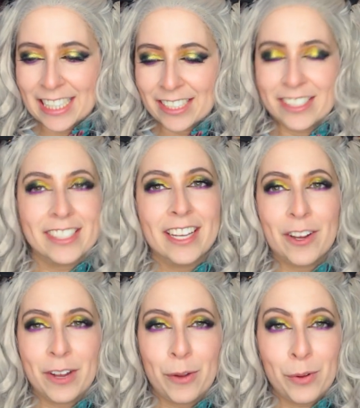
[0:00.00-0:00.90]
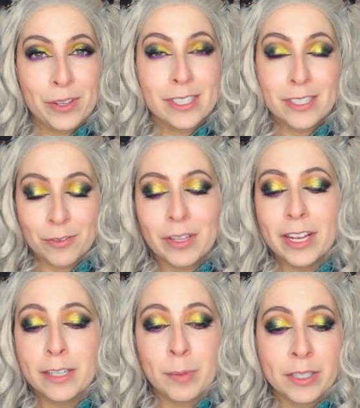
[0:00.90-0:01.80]
just like, okay, well, this is a
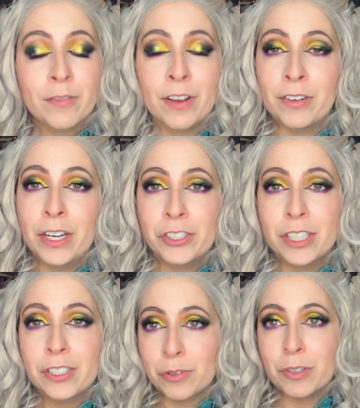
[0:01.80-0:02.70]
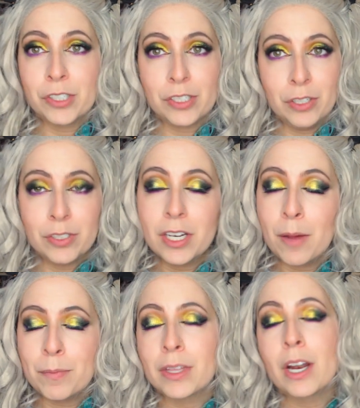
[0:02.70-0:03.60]
really expensive foundation, so I'll just use it
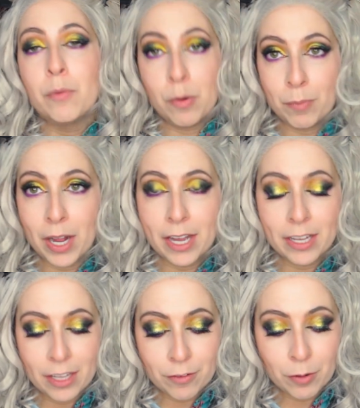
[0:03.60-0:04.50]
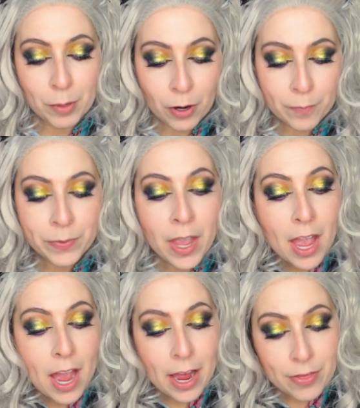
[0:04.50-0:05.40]
up and then I won't buy anything from her.
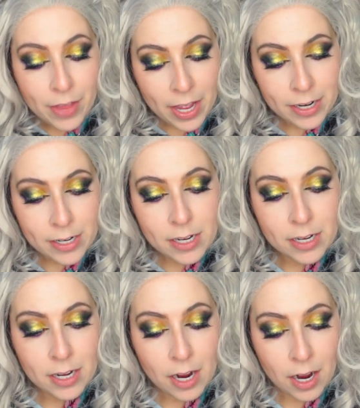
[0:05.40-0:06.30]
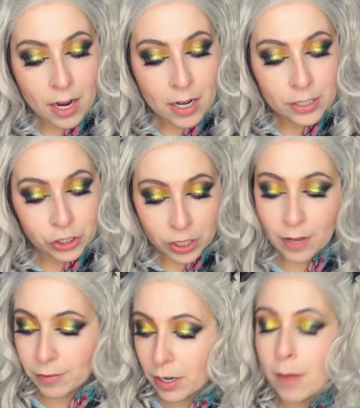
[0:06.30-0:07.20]
And then she
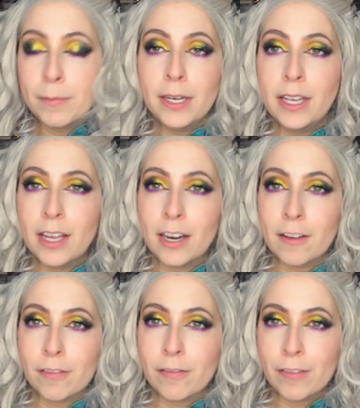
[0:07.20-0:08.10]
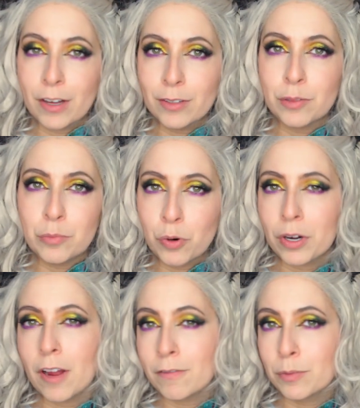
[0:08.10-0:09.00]
left the company and I felt more
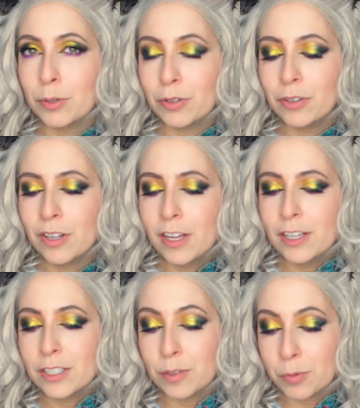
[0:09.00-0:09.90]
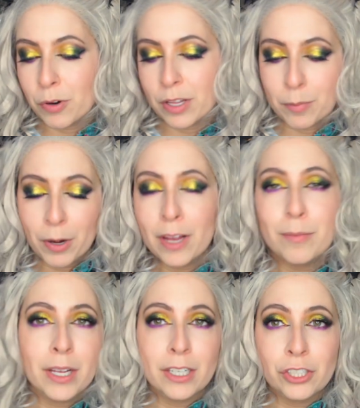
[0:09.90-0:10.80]
comfortable supporting the brand
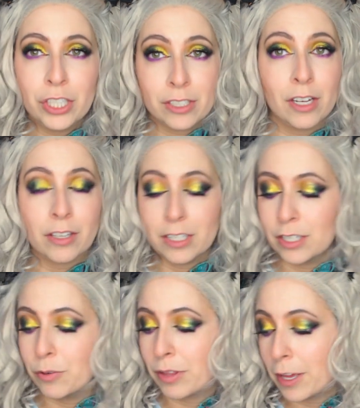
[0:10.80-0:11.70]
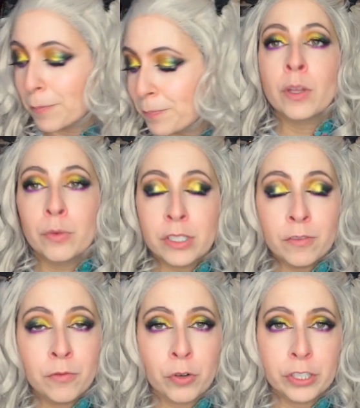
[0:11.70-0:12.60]
because she has nothing to do with it. What's
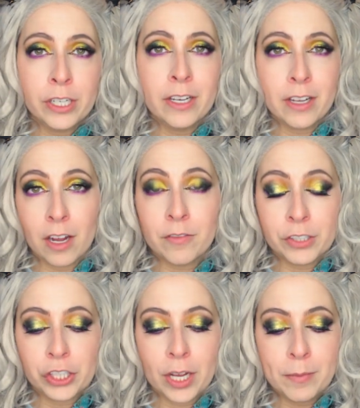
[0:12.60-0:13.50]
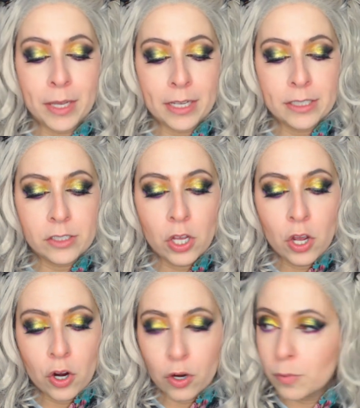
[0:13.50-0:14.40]
unfortunate and kind of a shame is
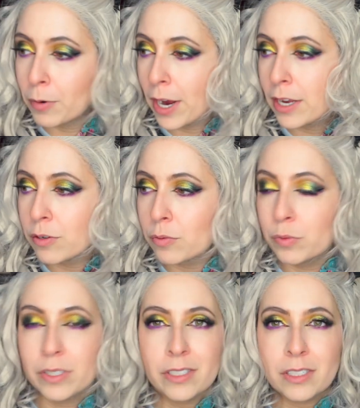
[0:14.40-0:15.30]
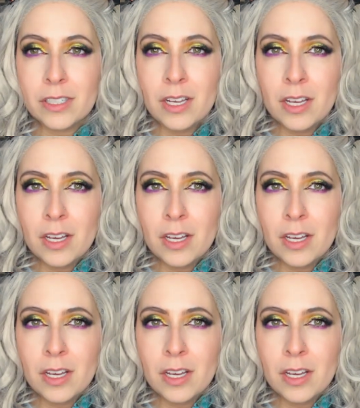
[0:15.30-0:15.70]
her brand was